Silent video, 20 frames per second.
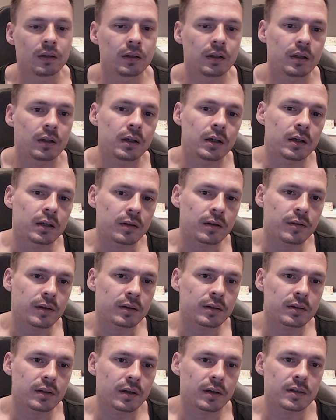And I
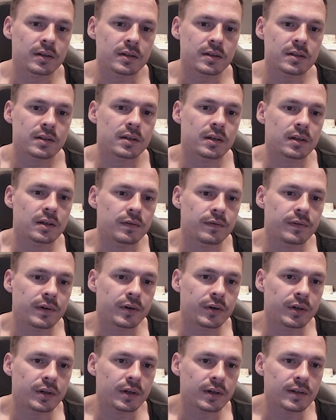think that is a
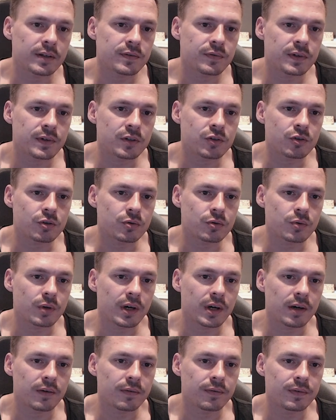very nice feature to
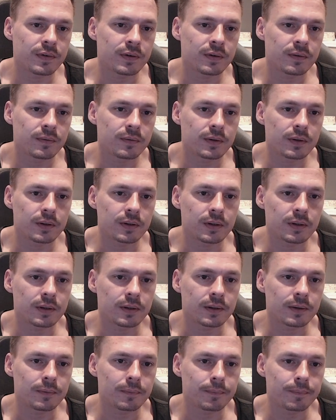have,
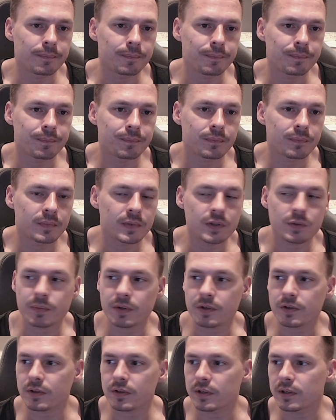
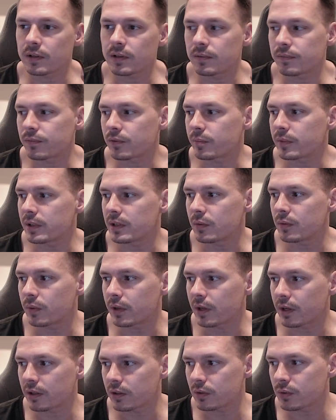especially for me when
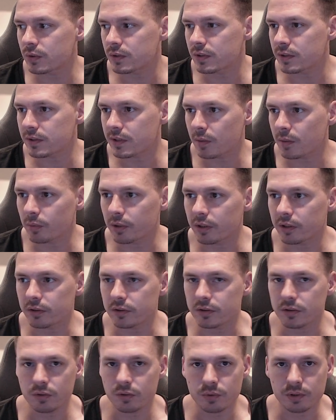I use this emulator
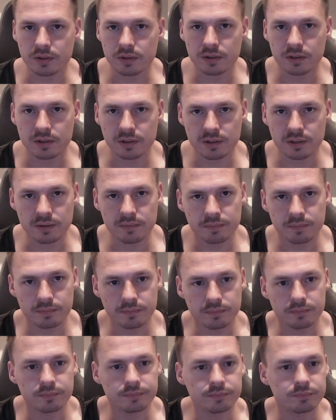doing the
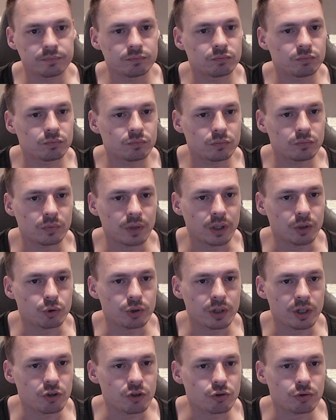
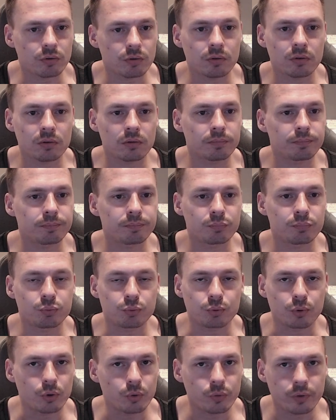educational
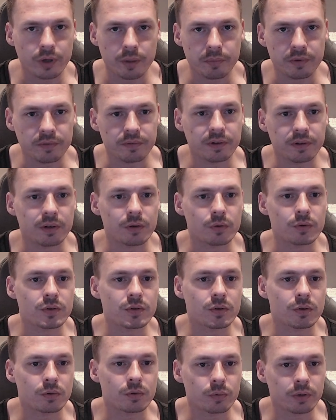programming videos
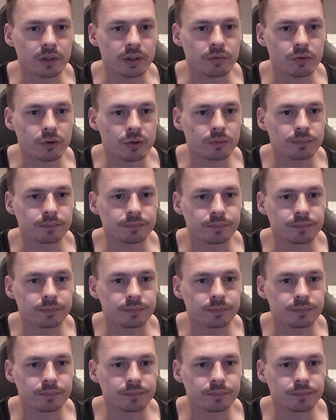or whatever.